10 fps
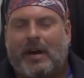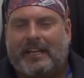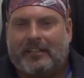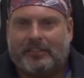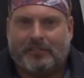
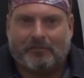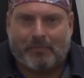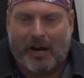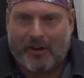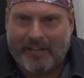white dude,
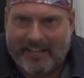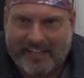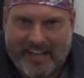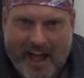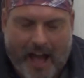bald
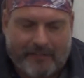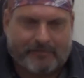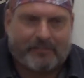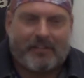headed guy,